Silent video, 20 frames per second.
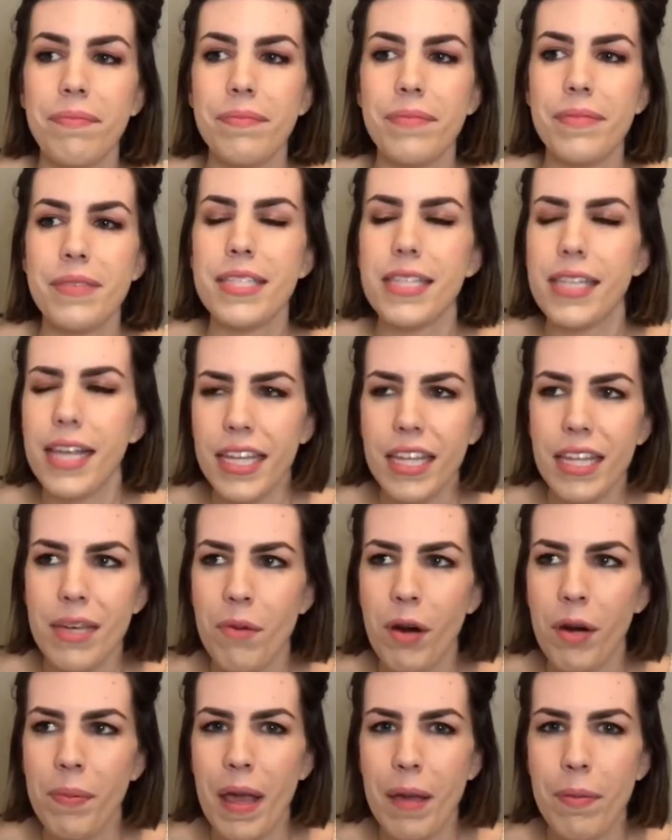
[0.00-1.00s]
slightly
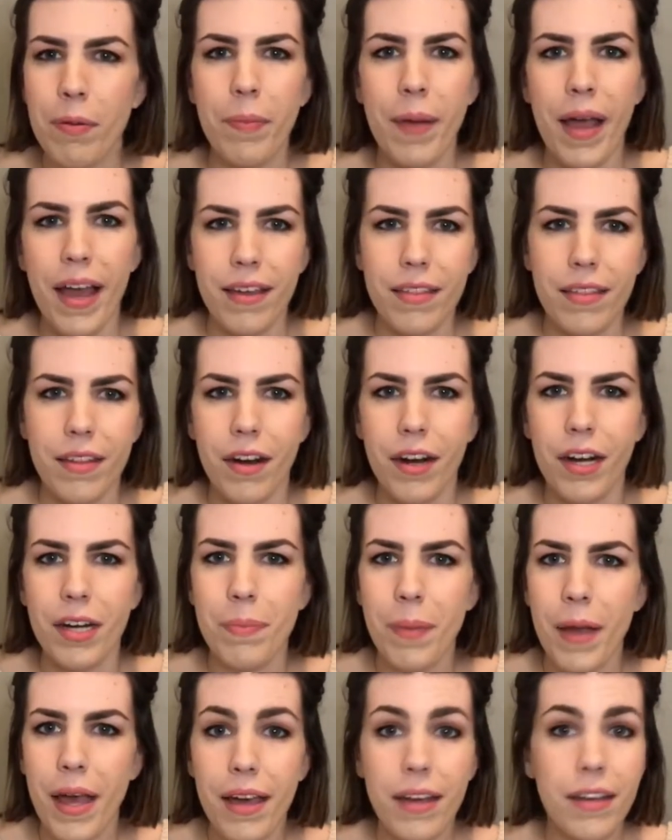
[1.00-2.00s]
more paperback than
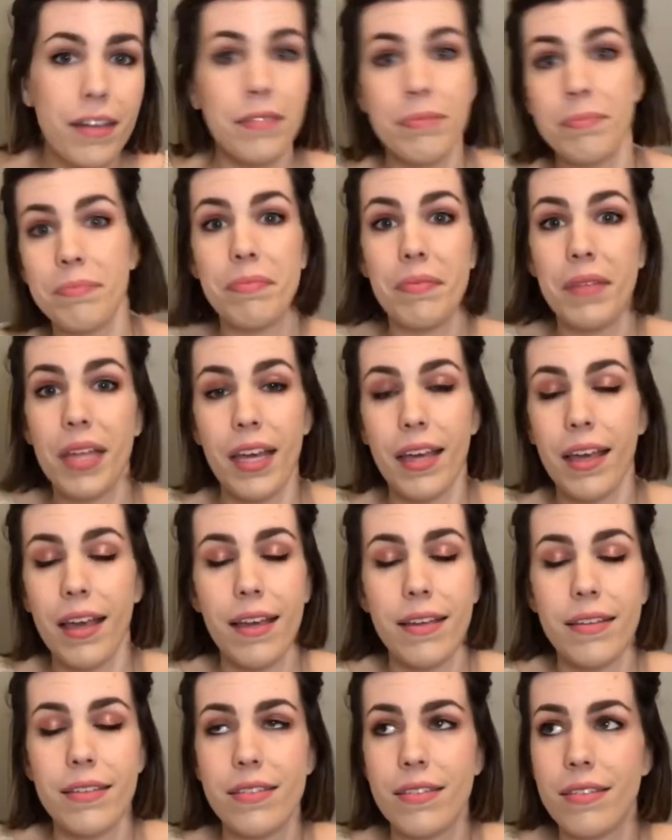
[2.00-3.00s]
hardback, in
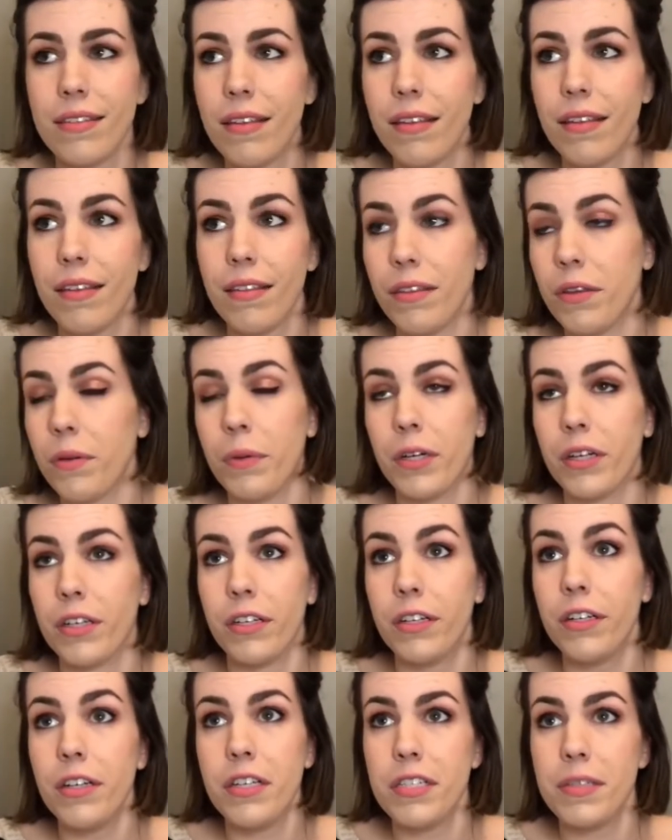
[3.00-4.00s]
case you were
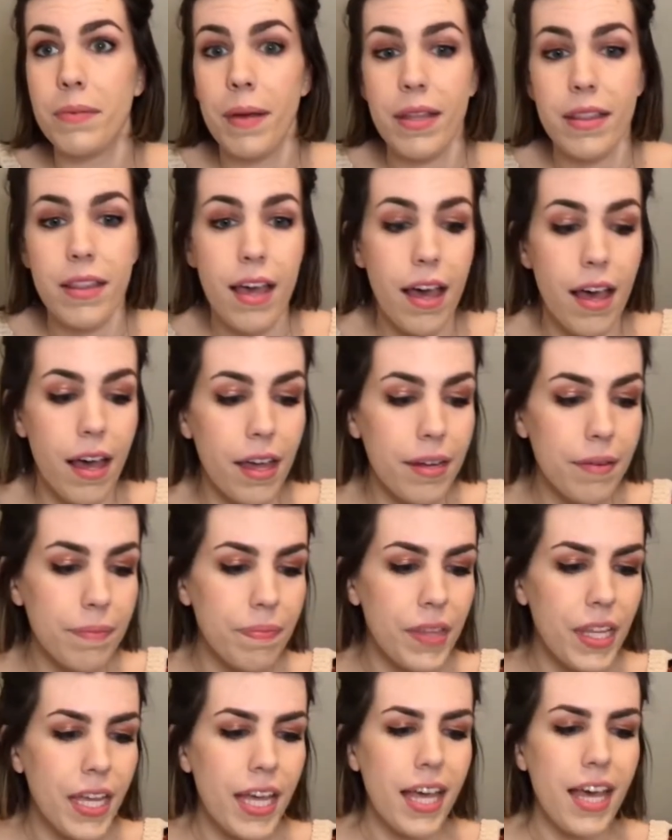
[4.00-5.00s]
curious about that.
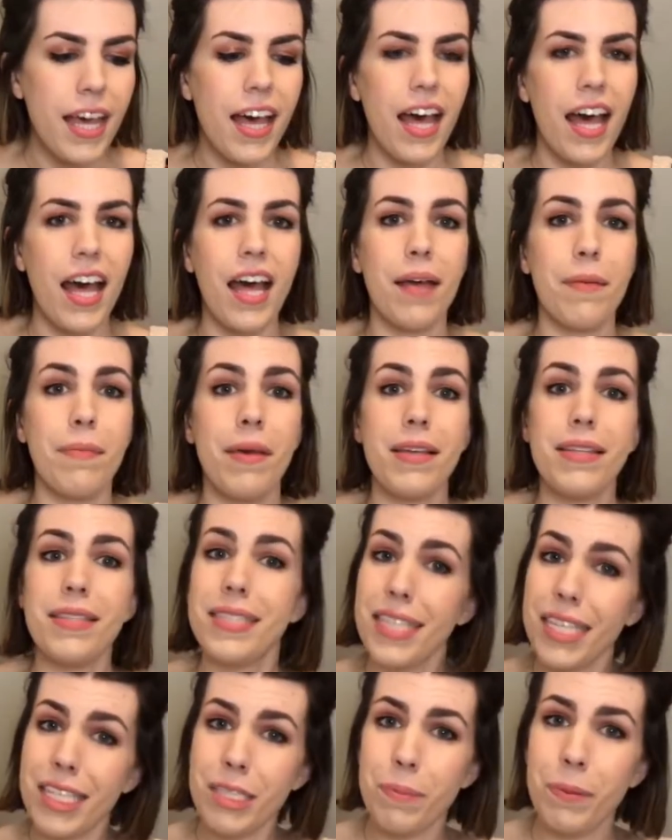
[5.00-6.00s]

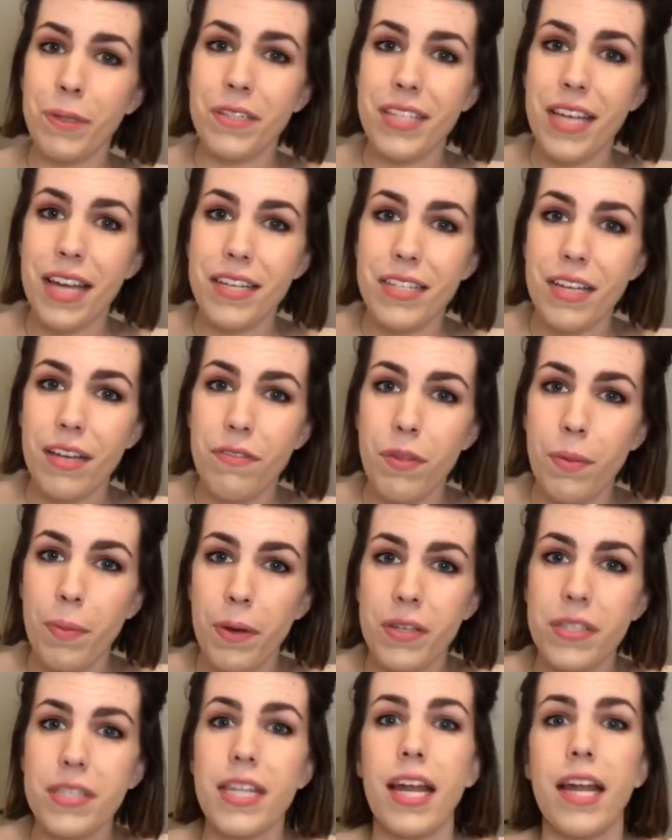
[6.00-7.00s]
6% of the
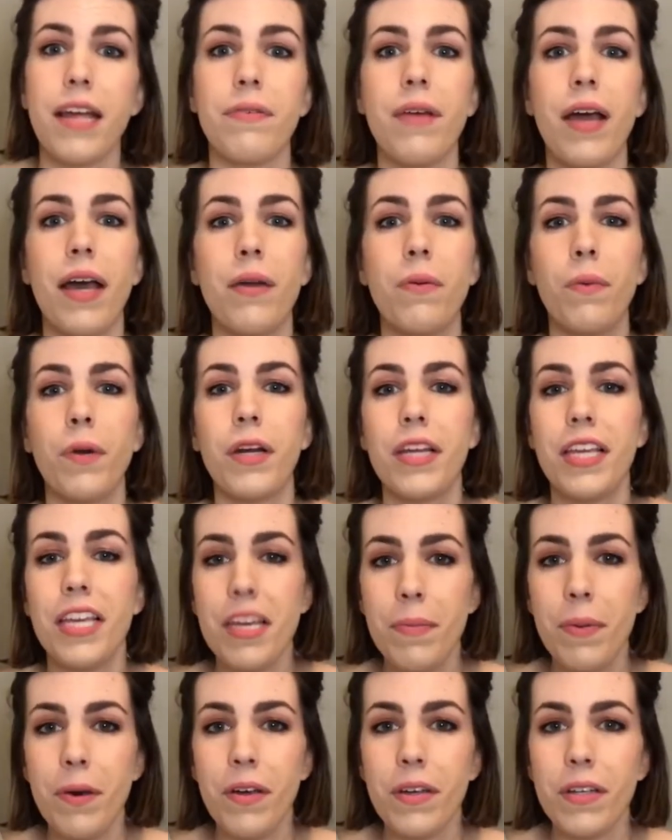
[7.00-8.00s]
books that I read were
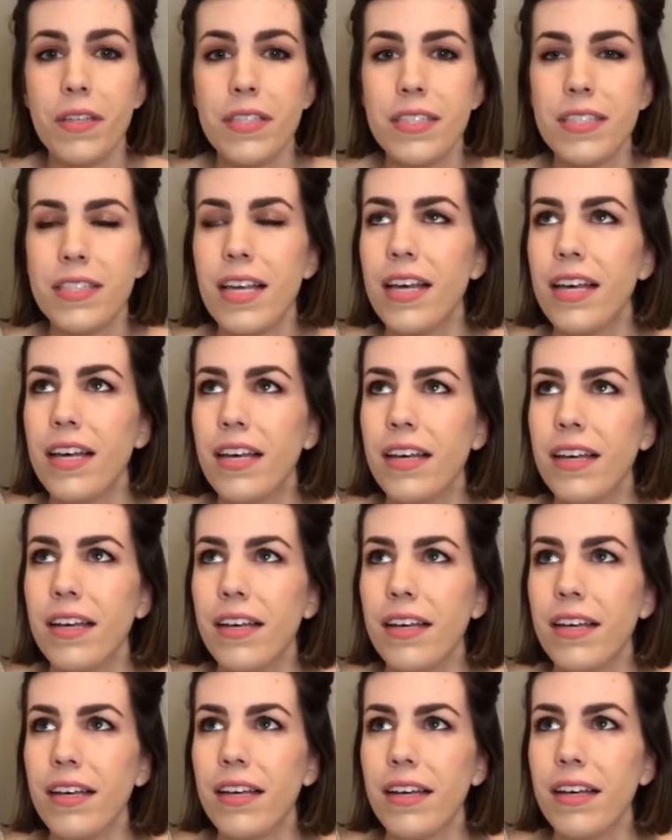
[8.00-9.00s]
ebooks.
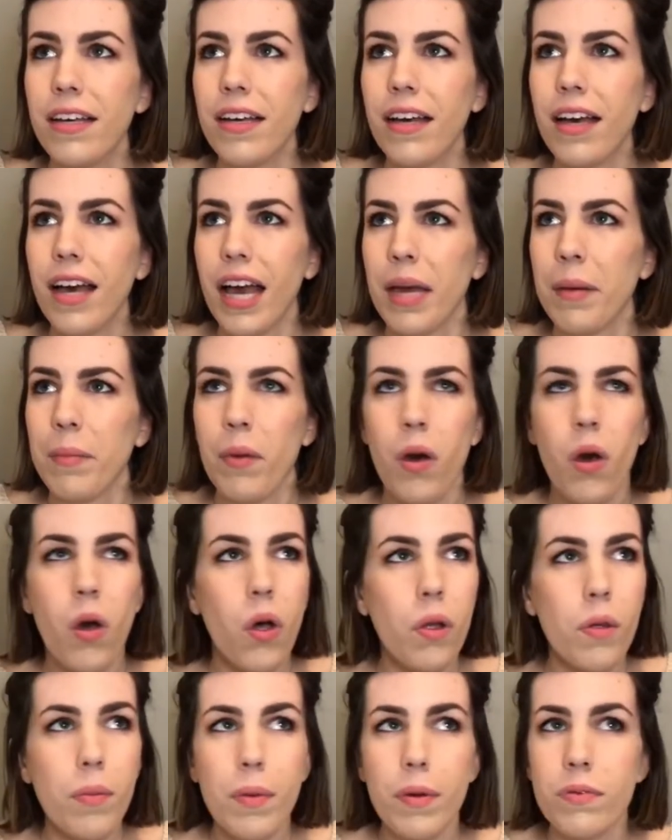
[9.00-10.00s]
I'm
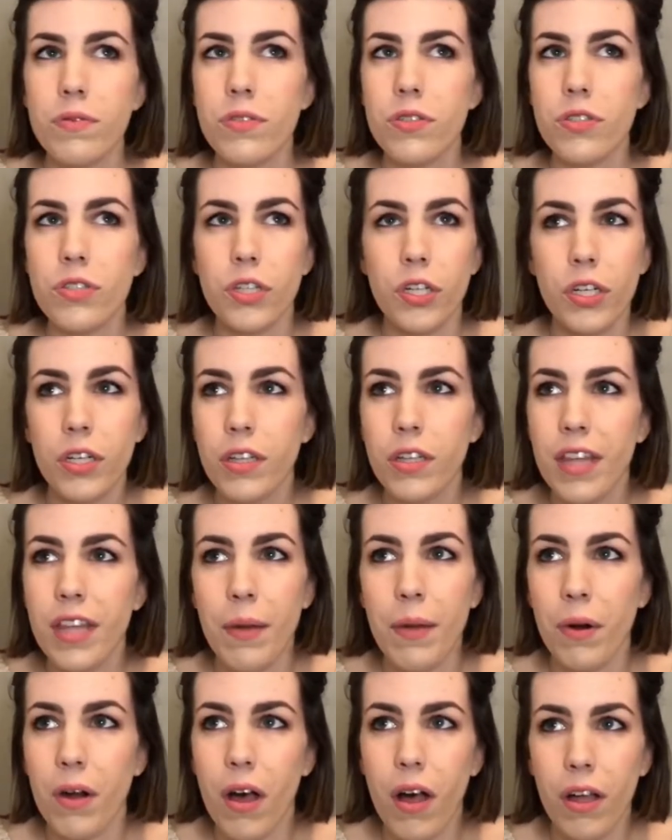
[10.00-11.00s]
almost certain they
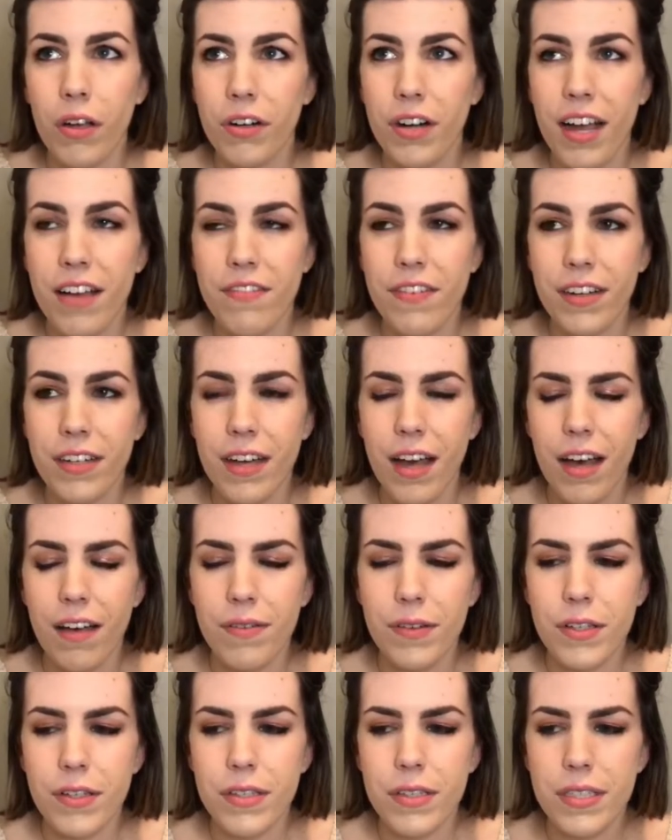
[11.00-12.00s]
were all graphic
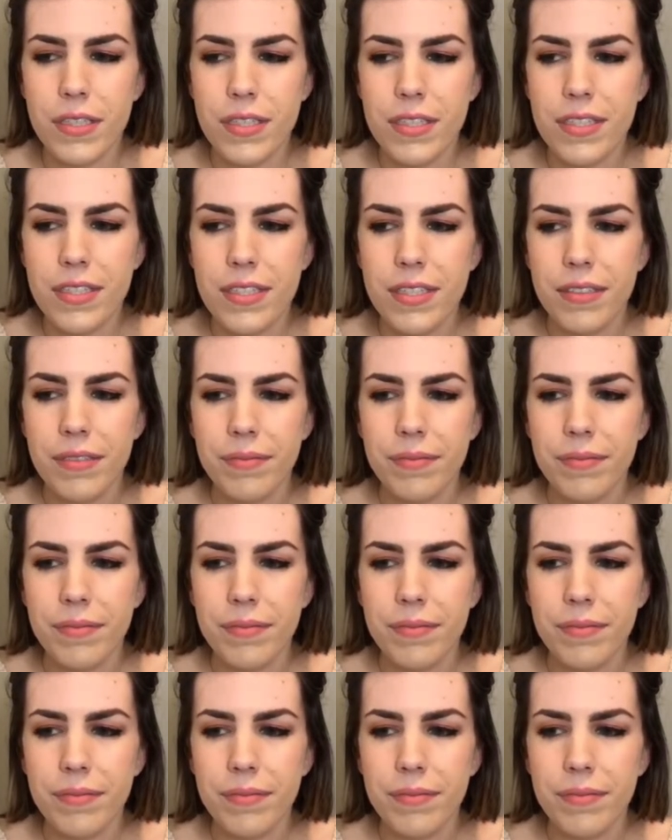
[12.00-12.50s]
novels.